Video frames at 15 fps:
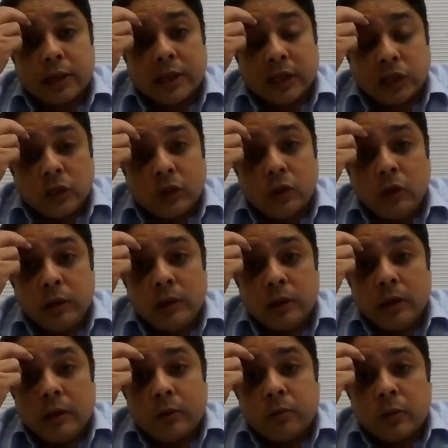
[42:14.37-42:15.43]
the kitchen hood.
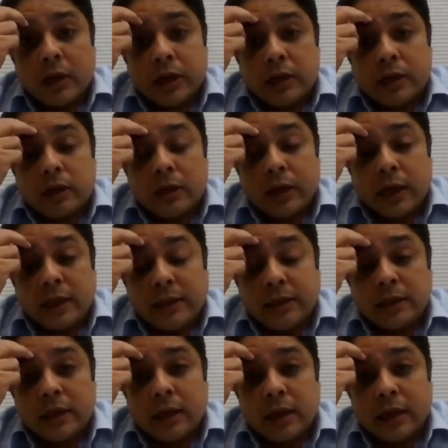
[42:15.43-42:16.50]
But
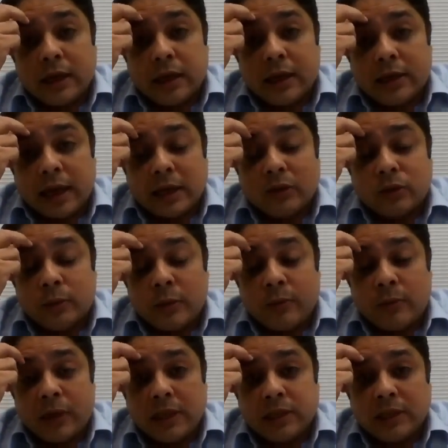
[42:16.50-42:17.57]
yes, it has to be
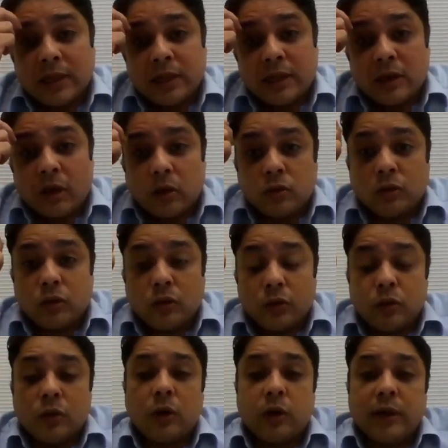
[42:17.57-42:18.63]
placed en route
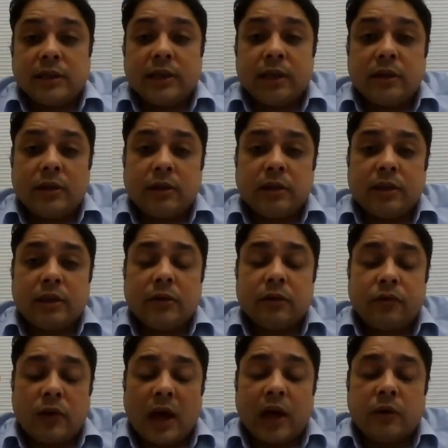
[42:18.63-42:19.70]
to your exits,
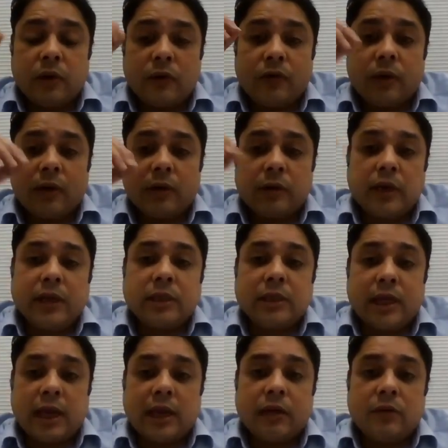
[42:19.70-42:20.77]
far away from the
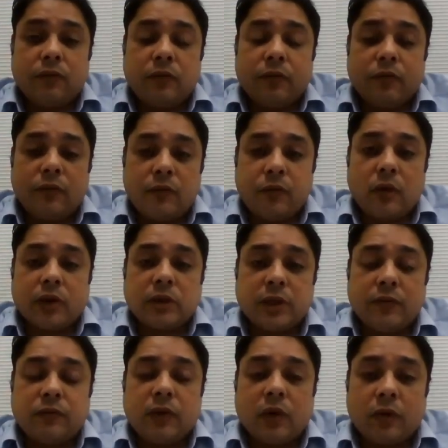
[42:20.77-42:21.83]
wrist and for
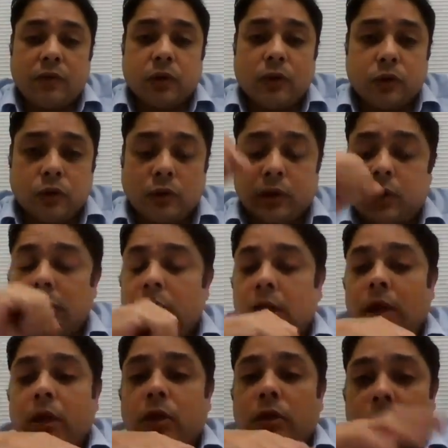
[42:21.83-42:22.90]
safety of the user.
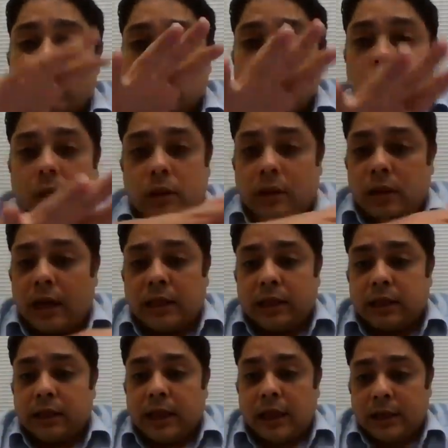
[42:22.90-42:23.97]
So I
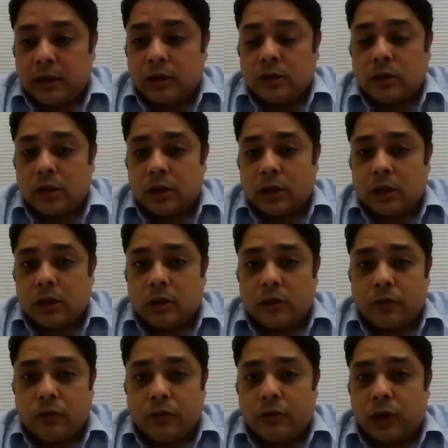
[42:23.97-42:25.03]
think that is
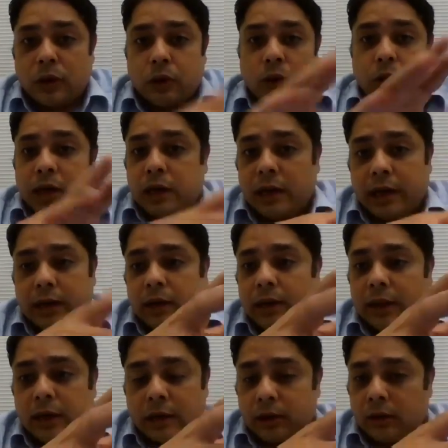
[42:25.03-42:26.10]
where you are correct,
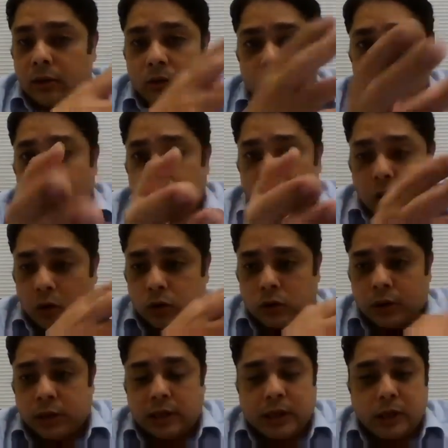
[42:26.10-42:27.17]
and that is we
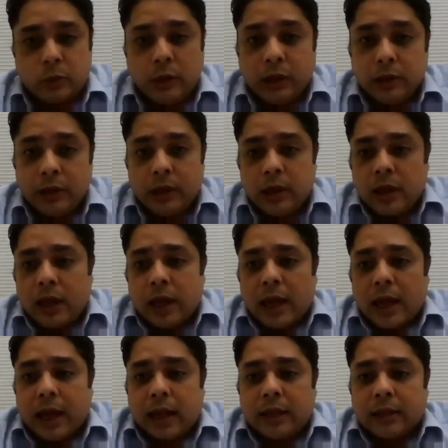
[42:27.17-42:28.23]
also agree with.
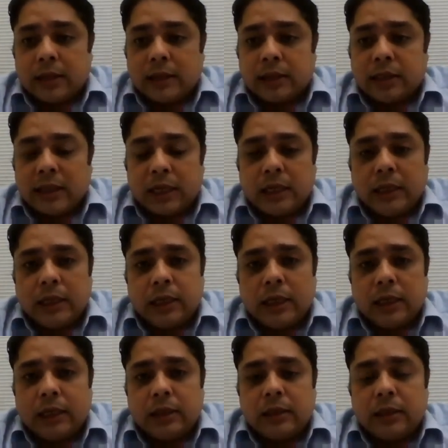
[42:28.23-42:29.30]
And the second
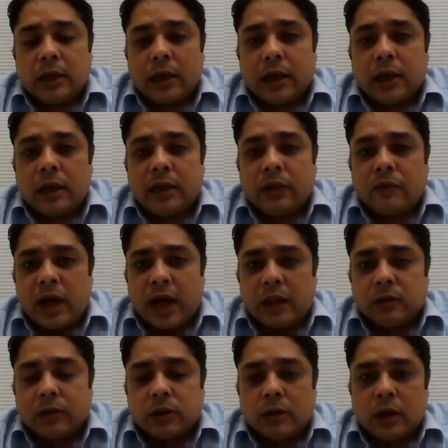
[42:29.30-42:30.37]
thing is the
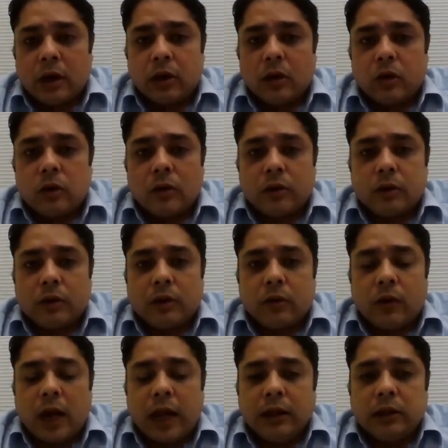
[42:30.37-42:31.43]
valves. Now,
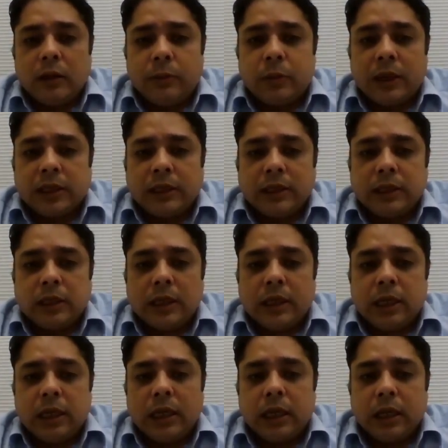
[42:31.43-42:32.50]
the valves are
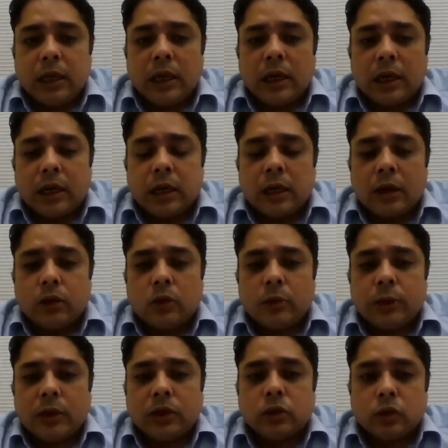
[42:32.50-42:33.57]
basically
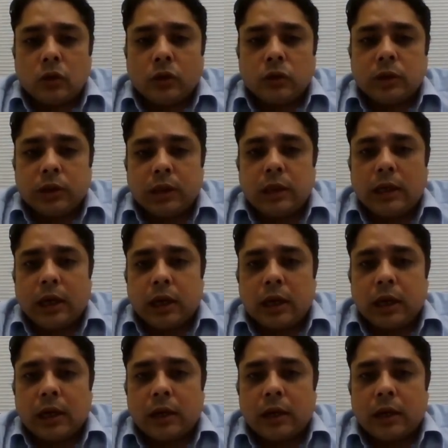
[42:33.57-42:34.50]
to be chosen